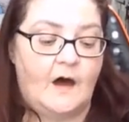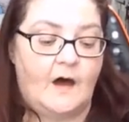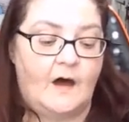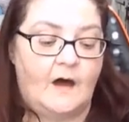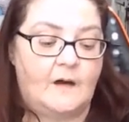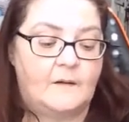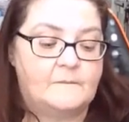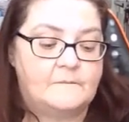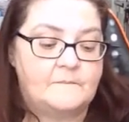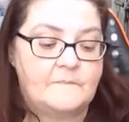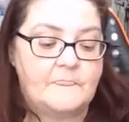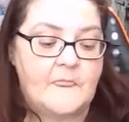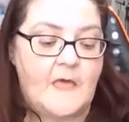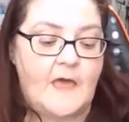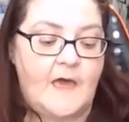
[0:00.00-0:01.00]
And
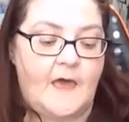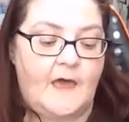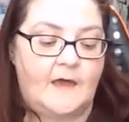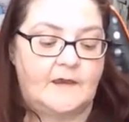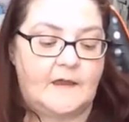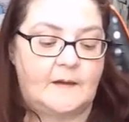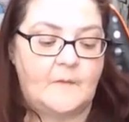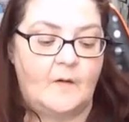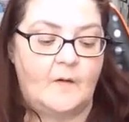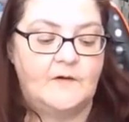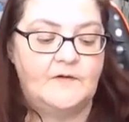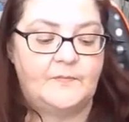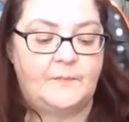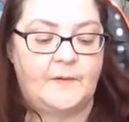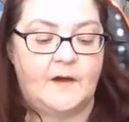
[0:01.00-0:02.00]
I'm
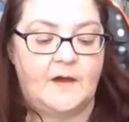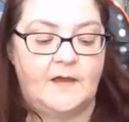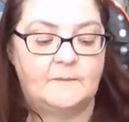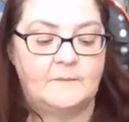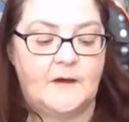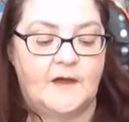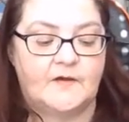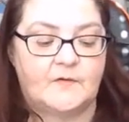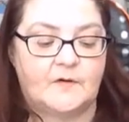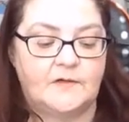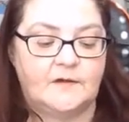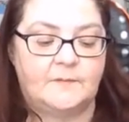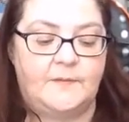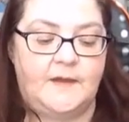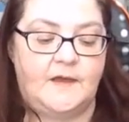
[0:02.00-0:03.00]
always buying my
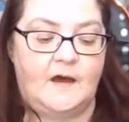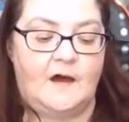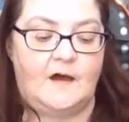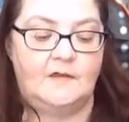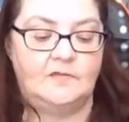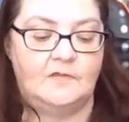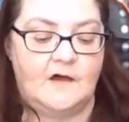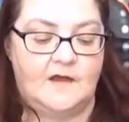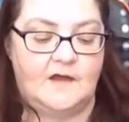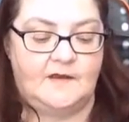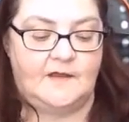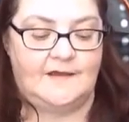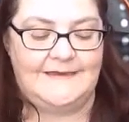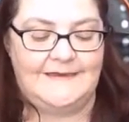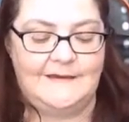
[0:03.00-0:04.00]
acrylic paint
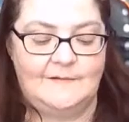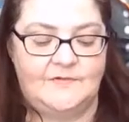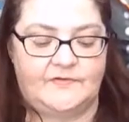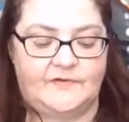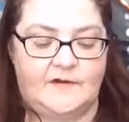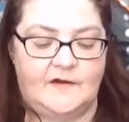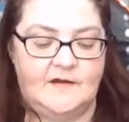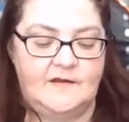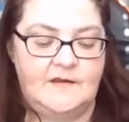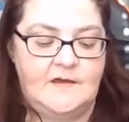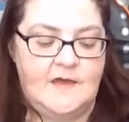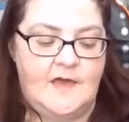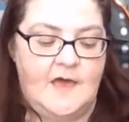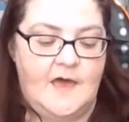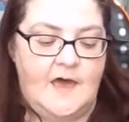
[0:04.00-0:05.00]
online at Amazon.
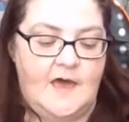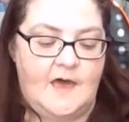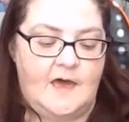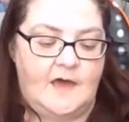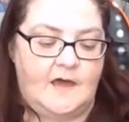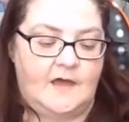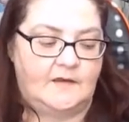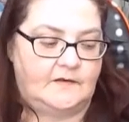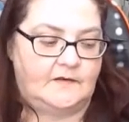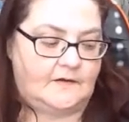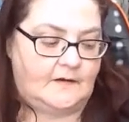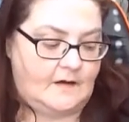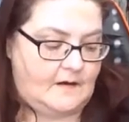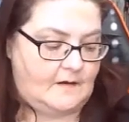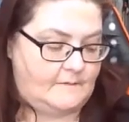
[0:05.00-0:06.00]
And
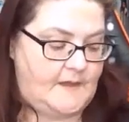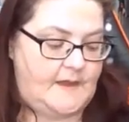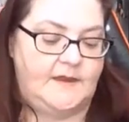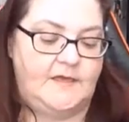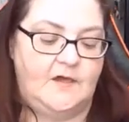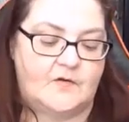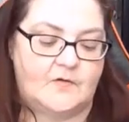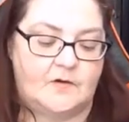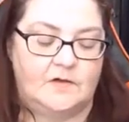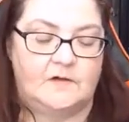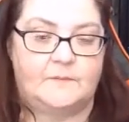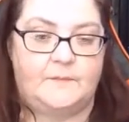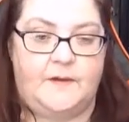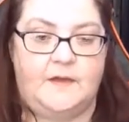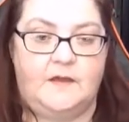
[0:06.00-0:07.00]
any
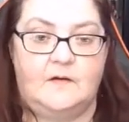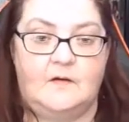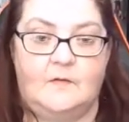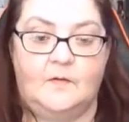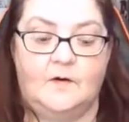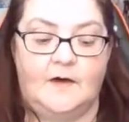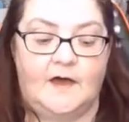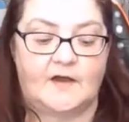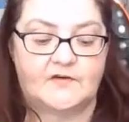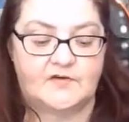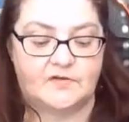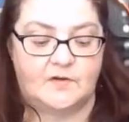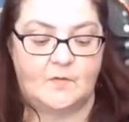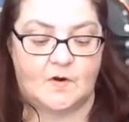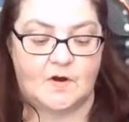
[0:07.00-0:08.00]
acrylic paint will
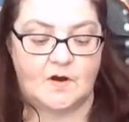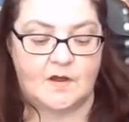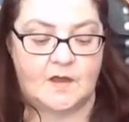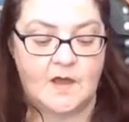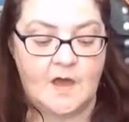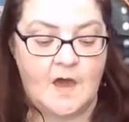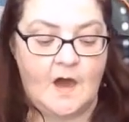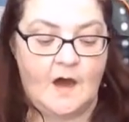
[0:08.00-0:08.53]
actually work.